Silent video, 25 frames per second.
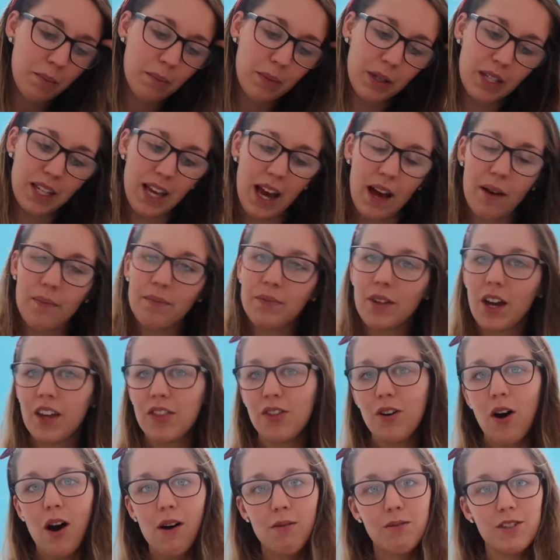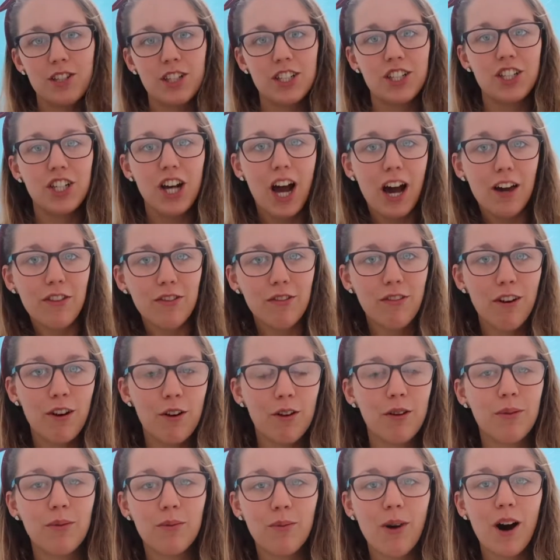But yeah, I thought I would just chat
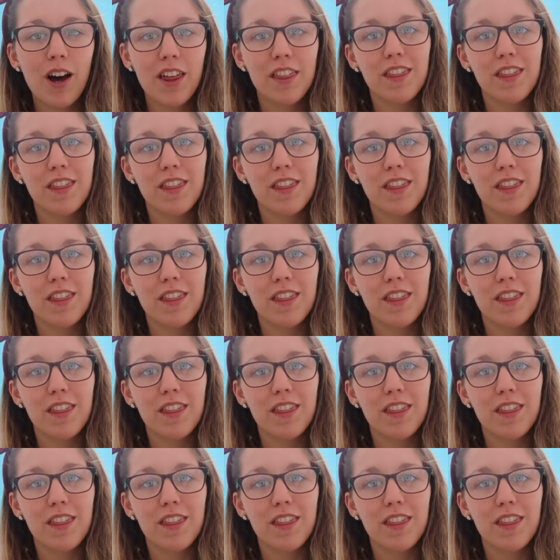through what